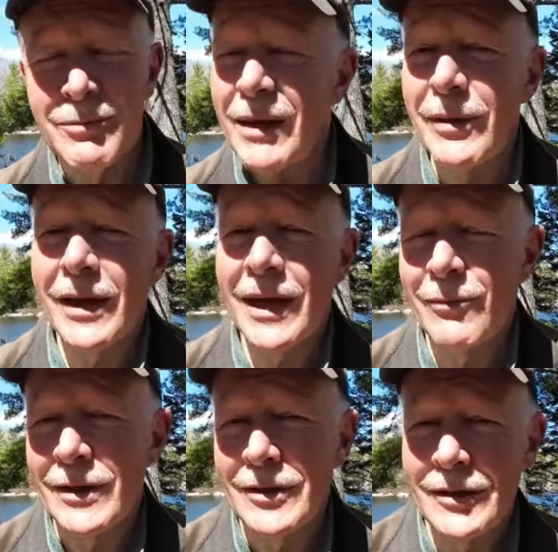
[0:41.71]
Maybe I gave
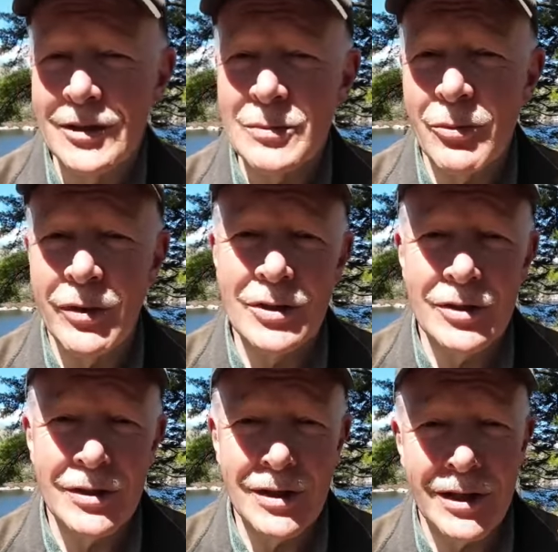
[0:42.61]
him a little
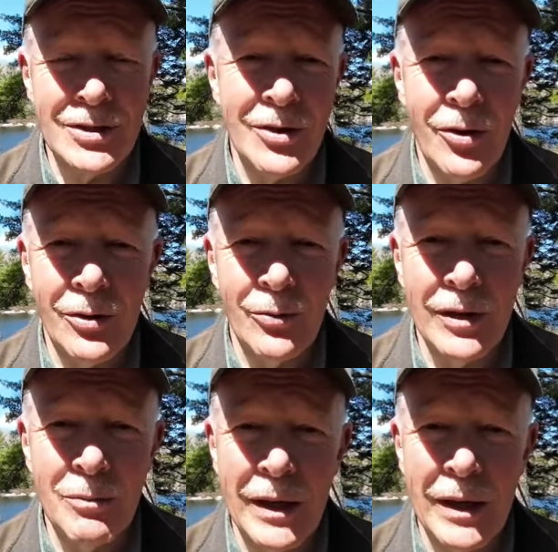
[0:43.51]
inspiration to get started with,